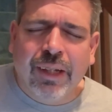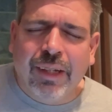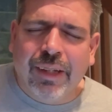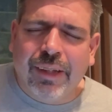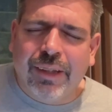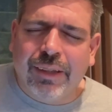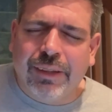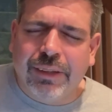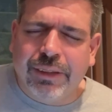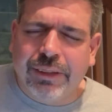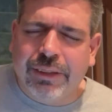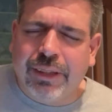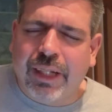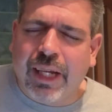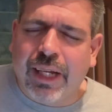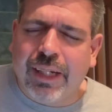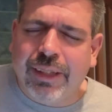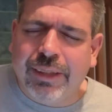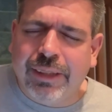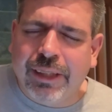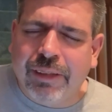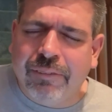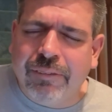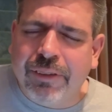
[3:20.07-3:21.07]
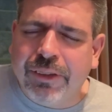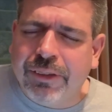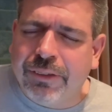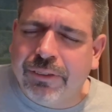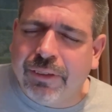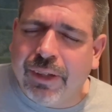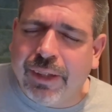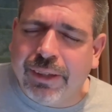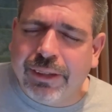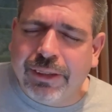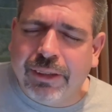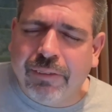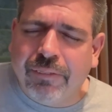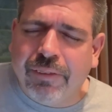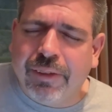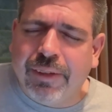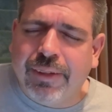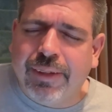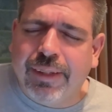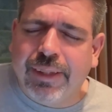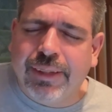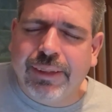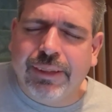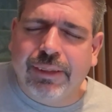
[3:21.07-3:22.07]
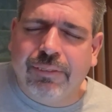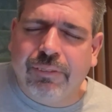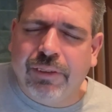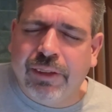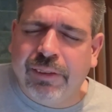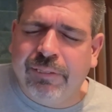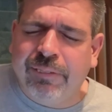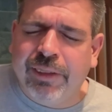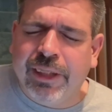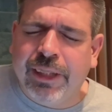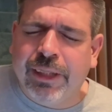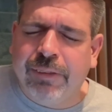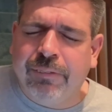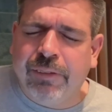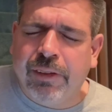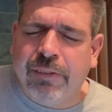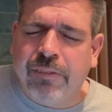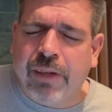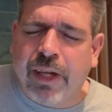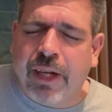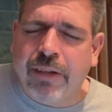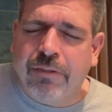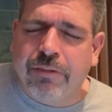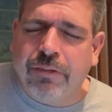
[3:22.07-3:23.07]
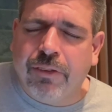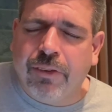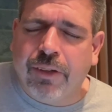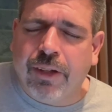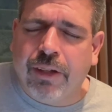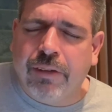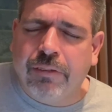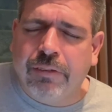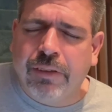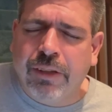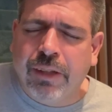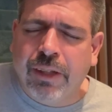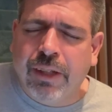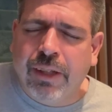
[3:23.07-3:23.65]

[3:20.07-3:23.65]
that just kind of demonstrates some of the things that we need to be mindful of.